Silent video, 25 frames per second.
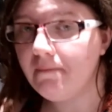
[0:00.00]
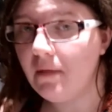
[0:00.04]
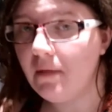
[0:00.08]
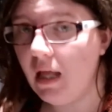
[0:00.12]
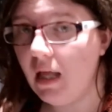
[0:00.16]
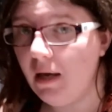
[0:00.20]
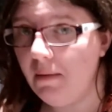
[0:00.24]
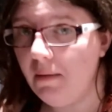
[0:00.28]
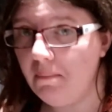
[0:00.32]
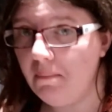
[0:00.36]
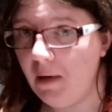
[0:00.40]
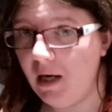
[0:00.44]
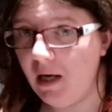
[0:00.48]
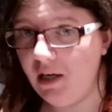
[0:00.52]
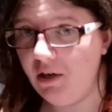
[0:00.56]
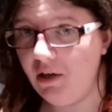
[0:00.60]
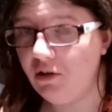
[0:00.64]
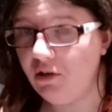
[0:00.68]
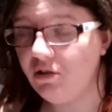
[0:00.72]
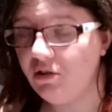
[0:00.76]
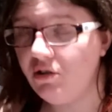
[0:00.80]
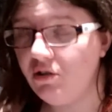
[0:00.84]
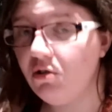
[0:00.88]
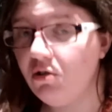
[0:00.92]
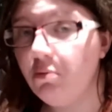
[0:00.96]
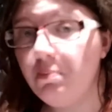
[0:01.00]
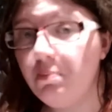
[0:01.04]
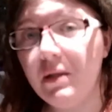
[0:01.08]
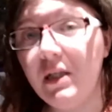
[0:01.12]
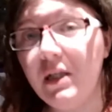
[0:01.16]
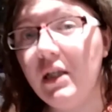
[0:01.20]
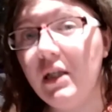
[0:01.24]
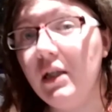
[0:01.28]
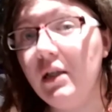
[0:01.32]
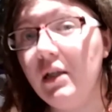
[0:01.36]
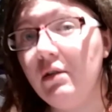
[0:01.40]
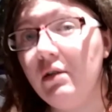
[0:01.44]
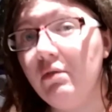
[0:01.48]
It might also
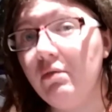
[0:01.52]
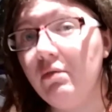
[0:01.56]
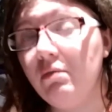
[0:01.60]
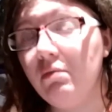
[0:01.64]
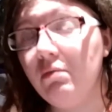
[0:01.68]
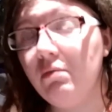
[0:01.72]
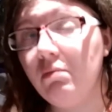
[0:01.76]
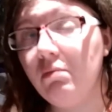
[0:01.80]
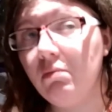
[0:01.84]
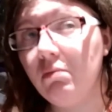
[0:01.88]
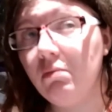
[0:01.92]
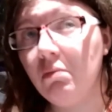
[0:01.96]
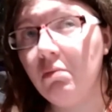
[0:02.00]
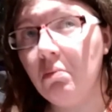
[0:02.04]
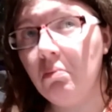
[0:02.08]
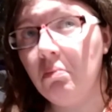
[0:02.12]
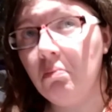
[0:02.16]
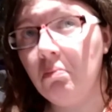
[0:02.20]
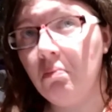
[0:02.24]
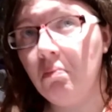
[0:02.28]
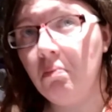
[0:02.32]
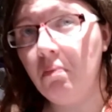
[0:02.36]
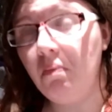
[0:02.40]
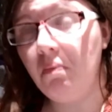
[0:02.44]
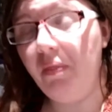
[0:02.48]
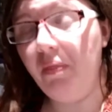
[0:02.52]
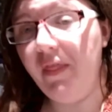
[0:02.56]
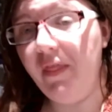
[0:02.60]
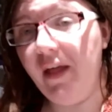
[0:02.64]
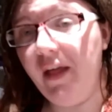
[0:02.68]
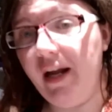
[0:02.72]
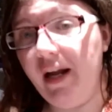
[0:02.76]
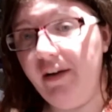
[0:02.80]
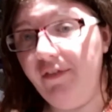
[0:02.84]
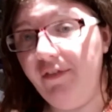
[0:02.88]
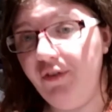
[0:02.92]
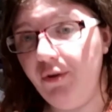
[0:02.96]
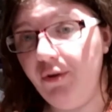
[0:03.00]
be
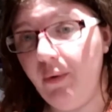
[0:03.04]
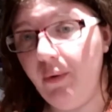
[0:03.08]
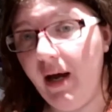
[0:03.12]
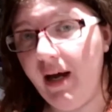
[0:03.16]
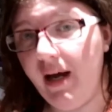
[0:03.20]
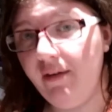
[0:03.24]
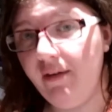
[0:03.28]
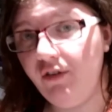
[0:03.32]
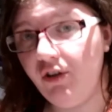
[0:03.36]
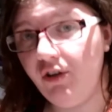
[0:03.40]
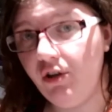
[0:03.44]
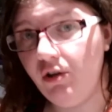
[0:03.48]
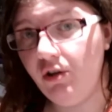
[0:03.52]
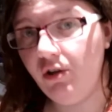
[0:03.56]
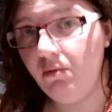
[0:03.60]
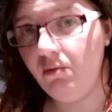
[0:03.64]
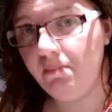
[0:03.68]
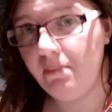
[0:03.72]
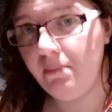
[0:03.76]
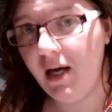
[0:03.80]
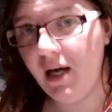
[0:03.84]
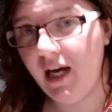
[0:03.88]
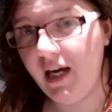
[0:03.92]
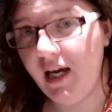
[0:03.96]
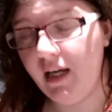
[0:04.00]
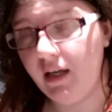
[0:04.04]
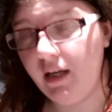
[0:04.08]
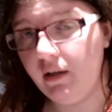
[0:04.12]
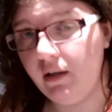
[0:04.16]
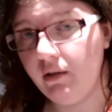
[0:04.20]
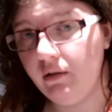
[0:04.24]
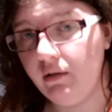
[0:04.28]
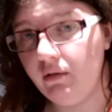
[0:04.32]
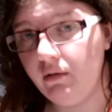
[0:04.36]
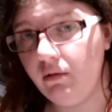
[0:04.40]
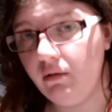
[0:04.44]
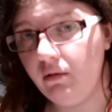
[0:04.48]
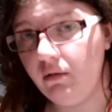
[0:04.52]
that if you have a cute bag,
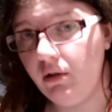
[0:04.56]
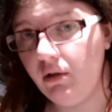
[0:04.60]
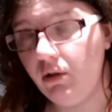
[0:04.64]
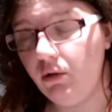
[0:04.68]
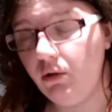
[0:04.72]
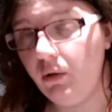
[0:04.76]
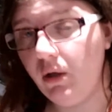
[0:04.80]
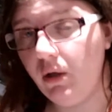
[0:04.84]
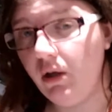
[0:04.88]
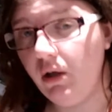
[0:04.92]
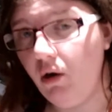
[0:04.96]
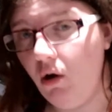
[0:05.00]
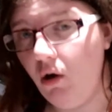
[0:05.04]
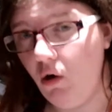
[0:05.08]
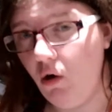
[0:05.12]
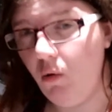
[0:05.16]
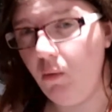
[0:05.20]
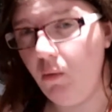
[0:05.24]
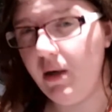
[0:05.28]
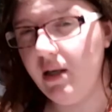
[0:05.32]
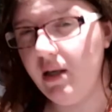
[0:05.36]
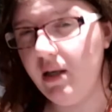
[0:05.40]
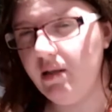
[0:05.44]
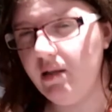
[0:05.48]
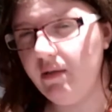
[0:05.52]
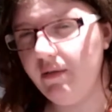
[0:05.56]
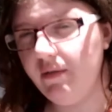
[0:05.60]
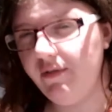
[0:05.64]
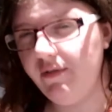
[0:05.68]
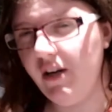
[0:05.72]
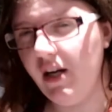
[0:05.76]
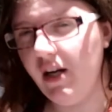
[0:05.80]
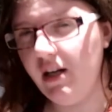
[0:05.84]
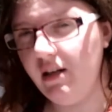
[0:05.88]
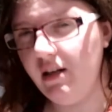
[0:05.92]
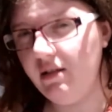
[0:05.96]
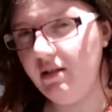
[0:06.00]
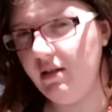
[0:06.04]
you can always
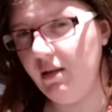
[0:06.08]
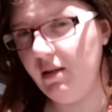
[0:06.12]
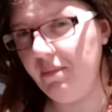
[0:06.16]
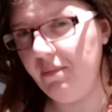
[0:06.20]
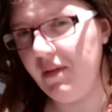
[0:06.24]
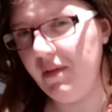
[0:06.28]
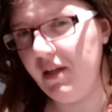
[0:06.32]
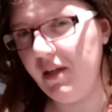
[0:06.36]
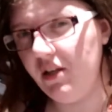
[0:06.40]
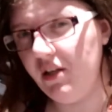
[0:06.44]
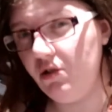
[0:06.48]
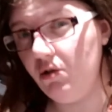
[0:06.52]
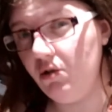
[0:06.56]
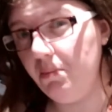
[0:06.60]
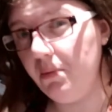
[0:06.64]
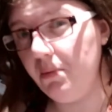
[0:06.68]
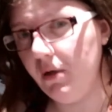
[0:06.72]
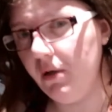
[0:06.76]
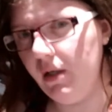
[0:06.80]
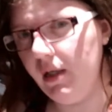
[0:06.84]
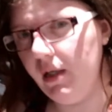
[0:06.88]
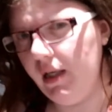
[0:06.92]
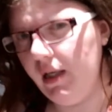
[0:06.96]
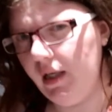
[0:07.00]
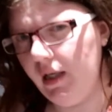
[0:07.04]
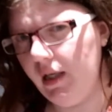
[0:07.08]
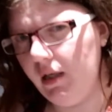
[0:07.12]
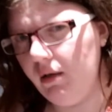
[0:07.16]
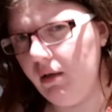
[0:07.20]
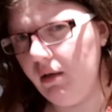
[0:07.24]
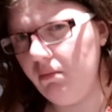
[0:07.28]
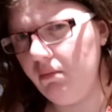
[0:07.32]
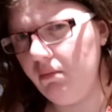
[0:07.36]
find something to put in it.